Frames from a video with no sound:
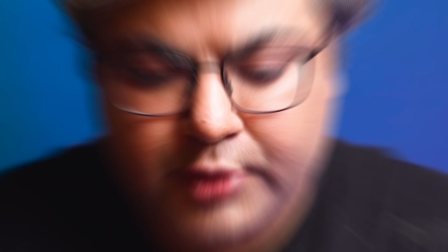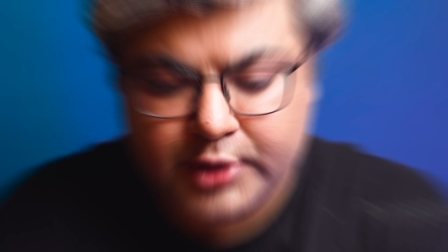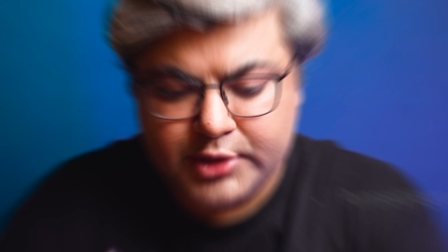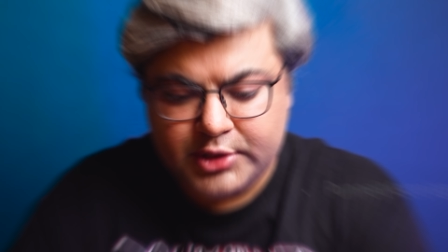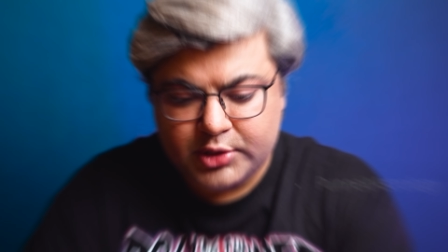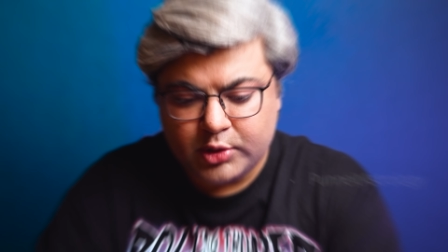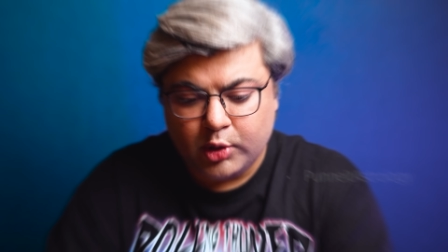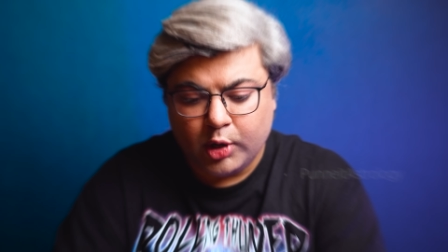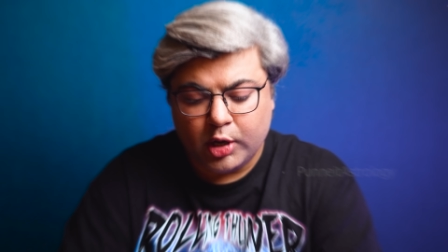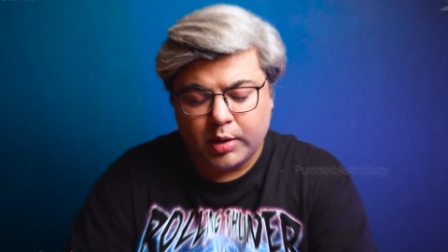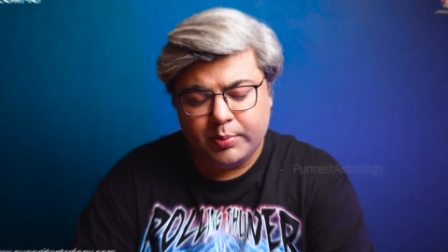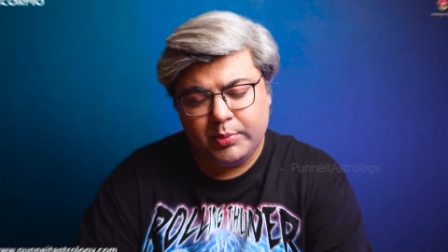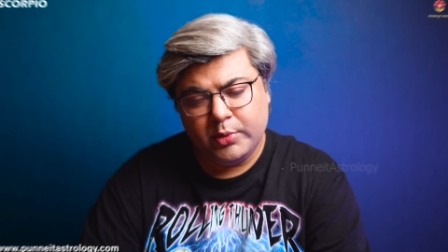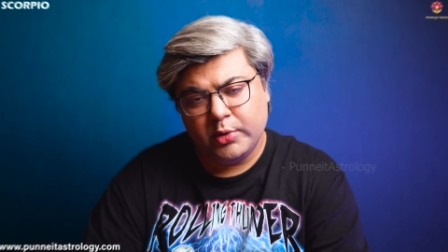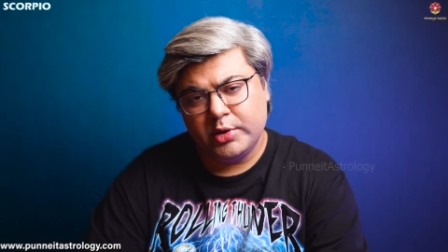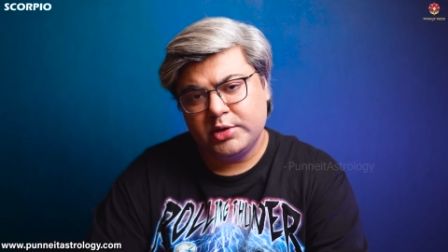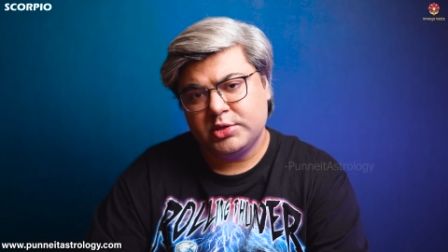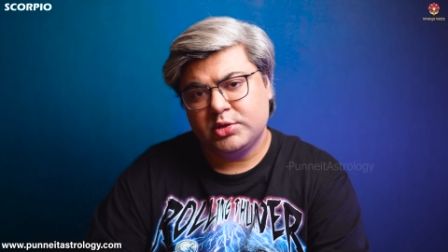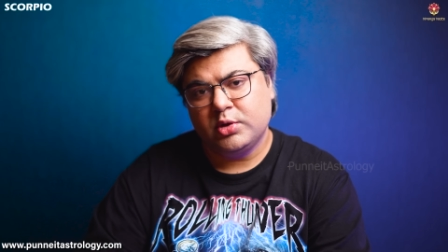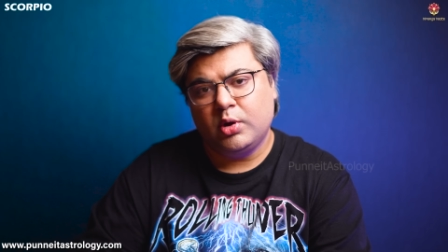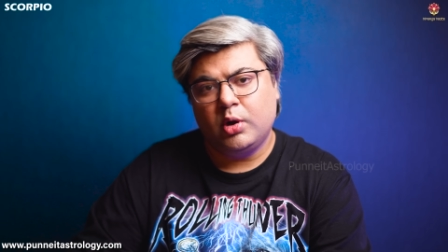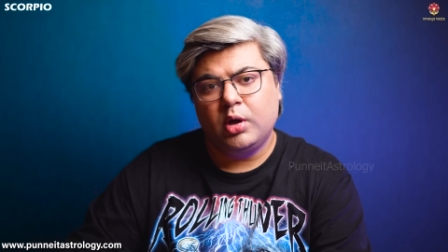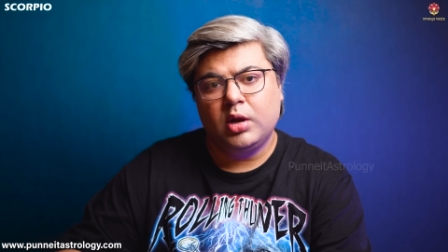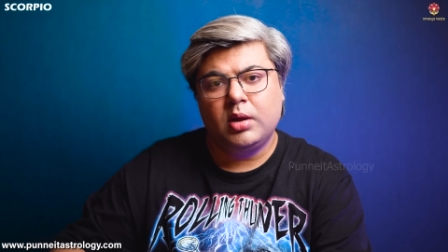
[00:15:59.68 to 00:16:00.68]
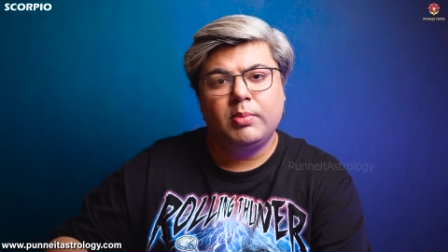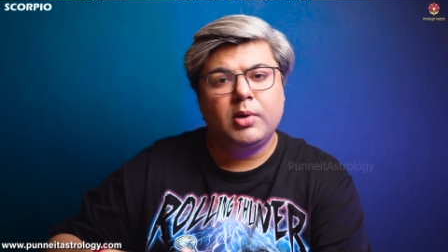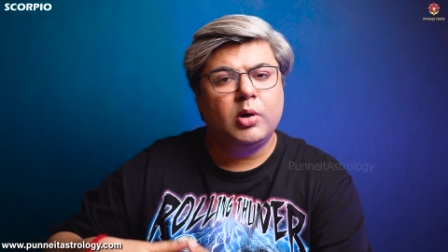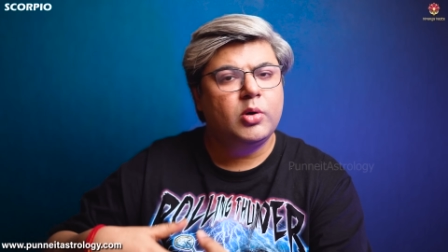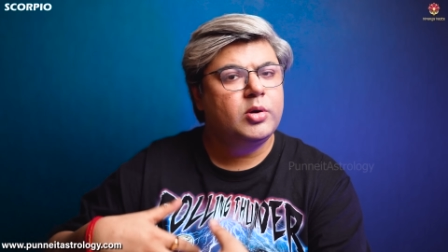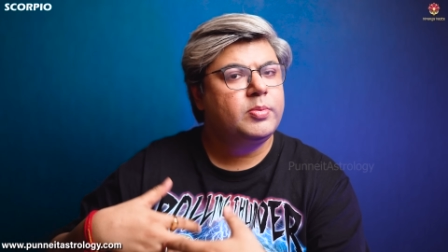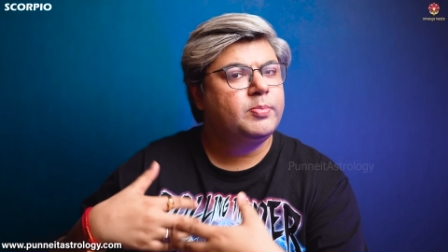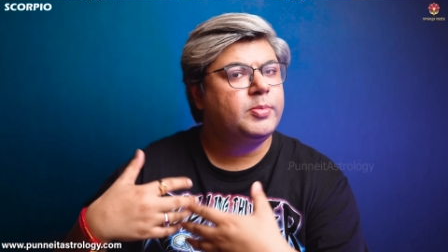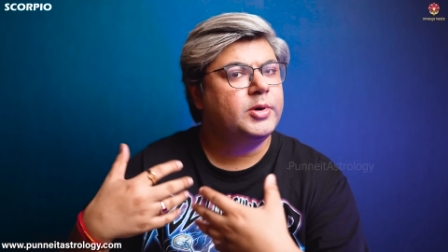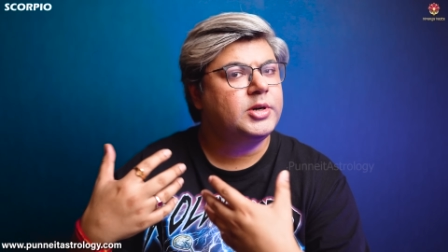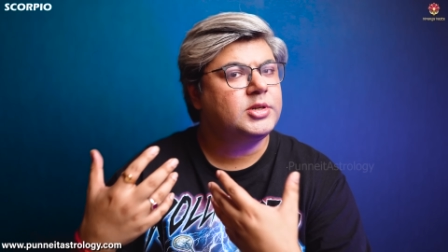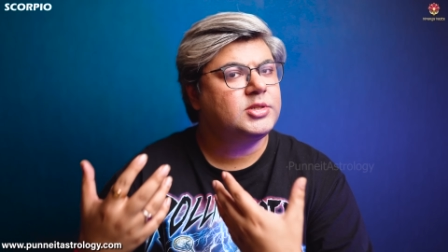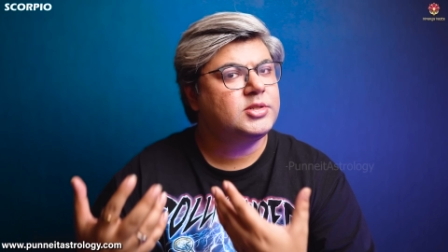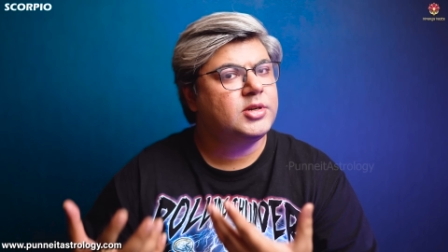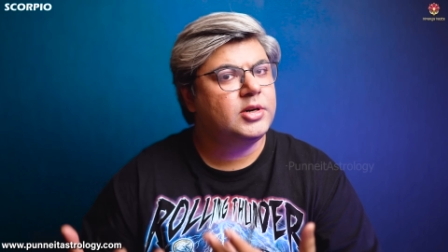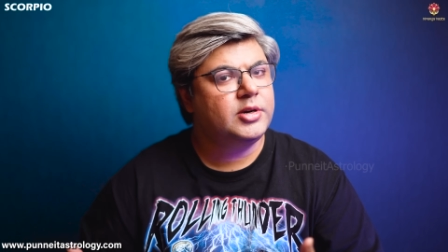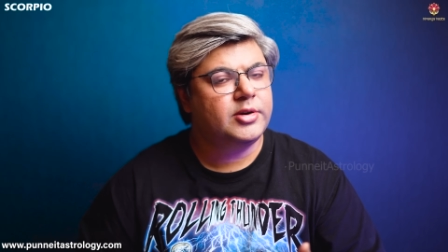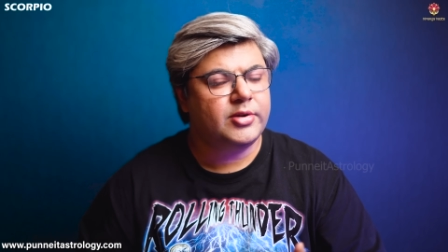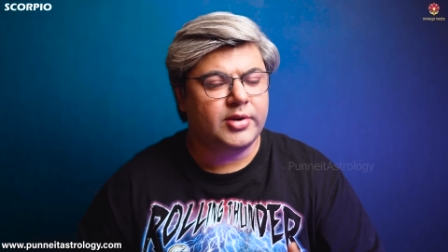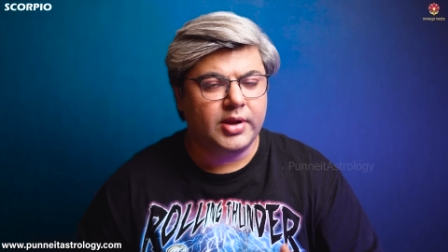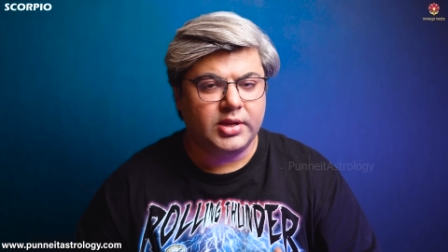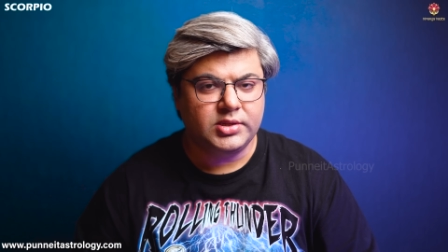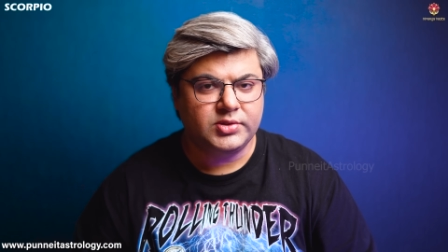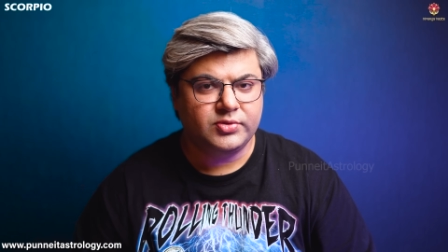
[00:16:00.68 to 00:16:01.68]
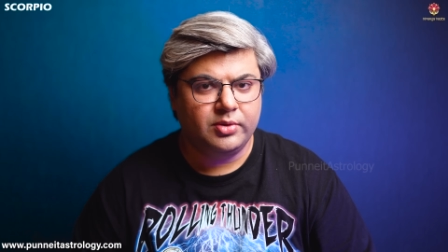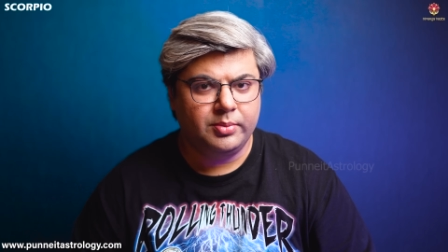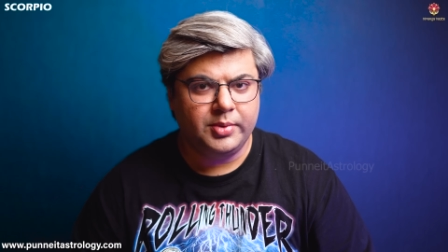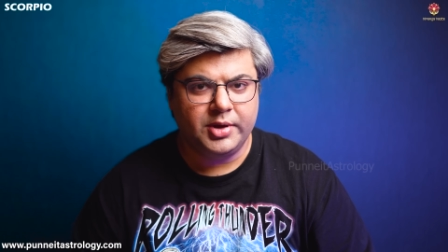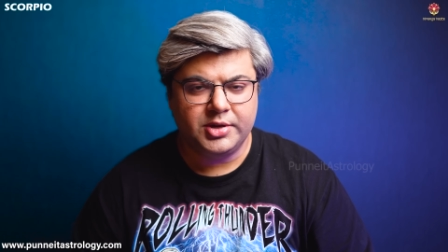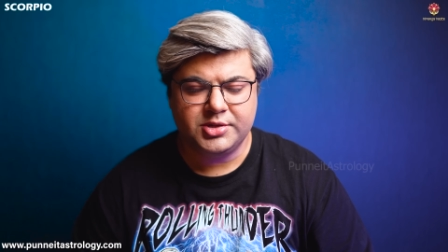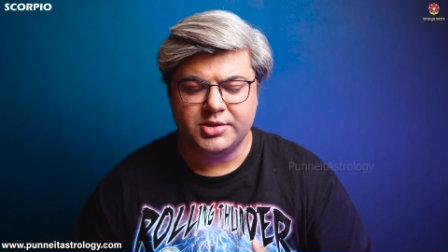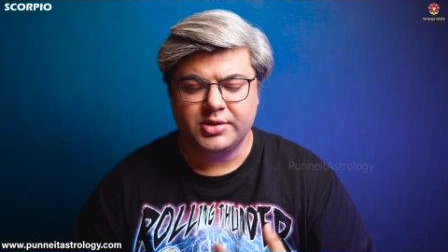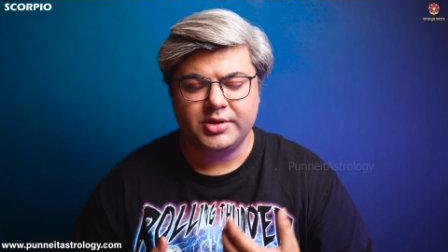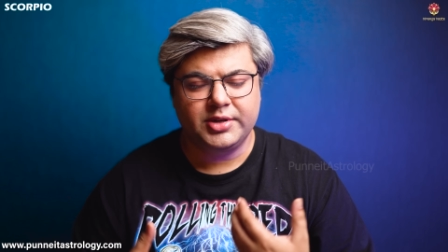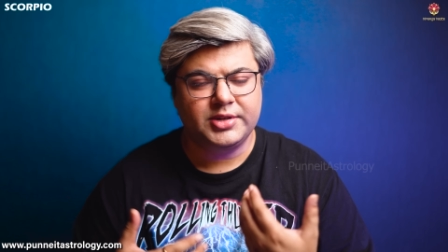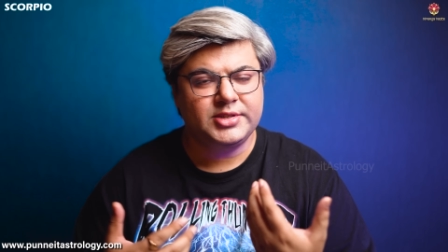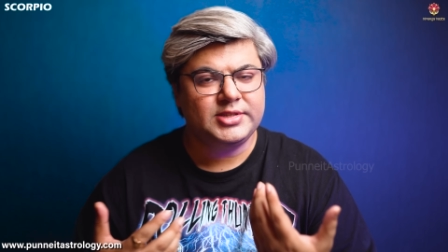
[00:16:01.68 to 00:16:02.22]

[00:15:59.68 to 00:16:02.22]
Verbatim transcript: For Scorpio, it's all about personal transformation.